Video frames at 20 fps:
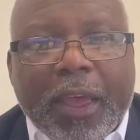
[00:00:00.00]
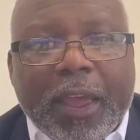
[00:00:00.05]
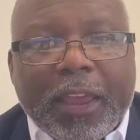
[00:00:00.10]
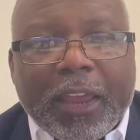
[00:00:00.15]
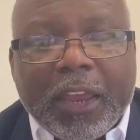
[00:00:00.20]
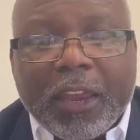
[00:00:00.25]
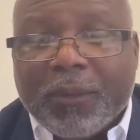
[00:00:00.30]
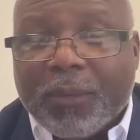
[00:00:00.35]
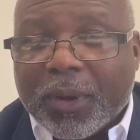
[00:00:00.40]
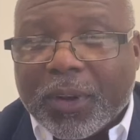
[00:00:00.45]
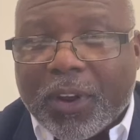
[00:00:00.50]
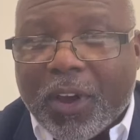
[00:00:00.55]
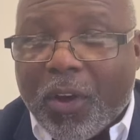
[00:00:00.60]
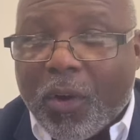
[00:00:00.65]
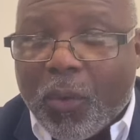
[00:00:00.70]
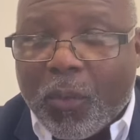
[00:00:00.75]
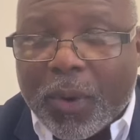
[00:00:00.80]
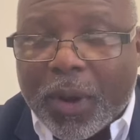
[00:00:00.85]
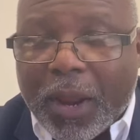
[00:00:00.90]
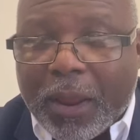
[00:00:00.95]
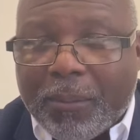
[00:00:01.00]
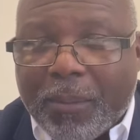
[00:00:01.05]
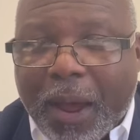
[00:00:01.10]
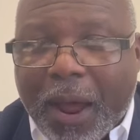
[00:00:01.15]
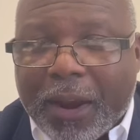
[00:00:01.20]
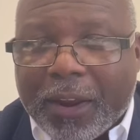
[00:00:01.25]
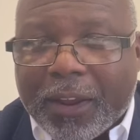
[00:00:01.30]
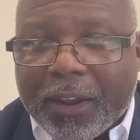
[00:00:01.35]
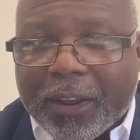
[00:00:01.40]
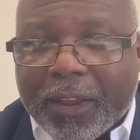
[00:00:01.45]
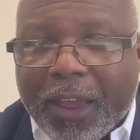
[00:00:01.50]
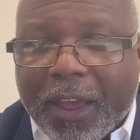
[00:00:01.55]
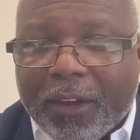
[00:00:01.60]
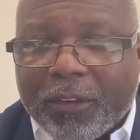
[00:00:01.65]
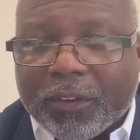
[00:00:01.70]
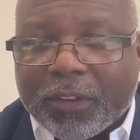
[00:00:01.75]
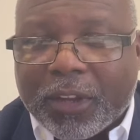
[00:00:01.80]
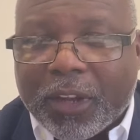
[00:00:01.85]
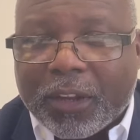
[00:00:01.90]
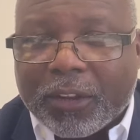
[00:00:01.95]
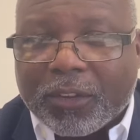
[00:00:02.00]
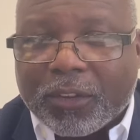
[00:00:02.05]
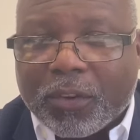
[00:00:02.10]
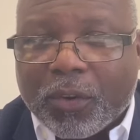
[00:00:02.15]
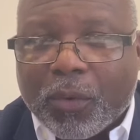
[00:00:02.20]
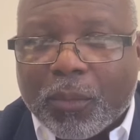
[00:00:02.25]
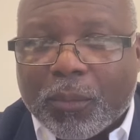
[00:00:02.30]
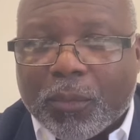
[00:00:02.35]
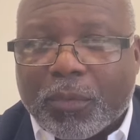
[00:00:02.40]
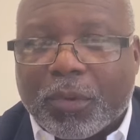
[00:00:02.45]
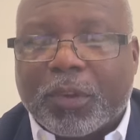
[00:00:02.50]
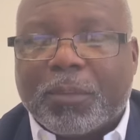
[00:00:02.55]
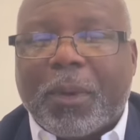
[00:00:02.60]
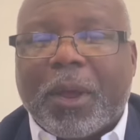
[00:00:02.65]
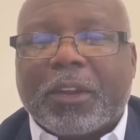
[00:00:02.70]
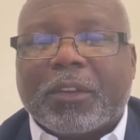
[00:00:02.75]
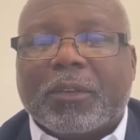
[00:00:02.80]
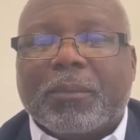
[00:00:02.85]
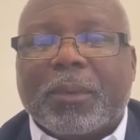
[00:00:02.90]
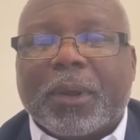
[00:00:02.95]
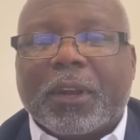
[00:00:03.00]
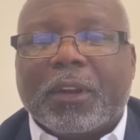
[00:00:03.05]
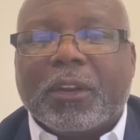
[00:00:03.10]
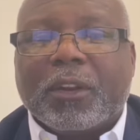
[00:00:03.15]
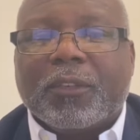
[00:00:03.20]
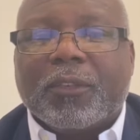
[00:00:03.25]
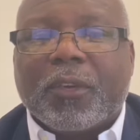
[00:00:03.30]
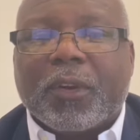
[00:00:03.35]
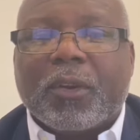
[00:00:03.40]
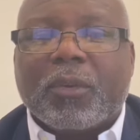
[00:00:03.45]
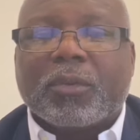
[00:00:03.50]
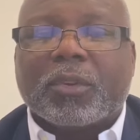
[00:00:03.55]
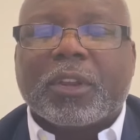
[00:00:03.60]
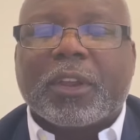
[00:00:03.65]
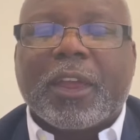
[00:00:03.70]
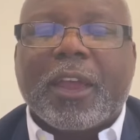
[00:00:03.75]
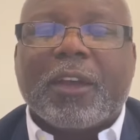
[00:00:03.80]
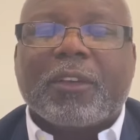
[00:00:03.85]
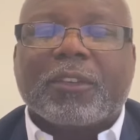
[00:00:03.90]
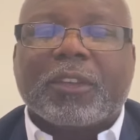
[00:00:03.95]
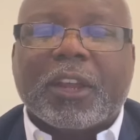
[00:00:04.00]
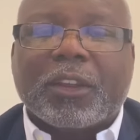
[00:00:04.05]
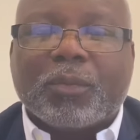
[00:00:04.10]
even though when they buy the accounts, they assume responsibility for those accounts.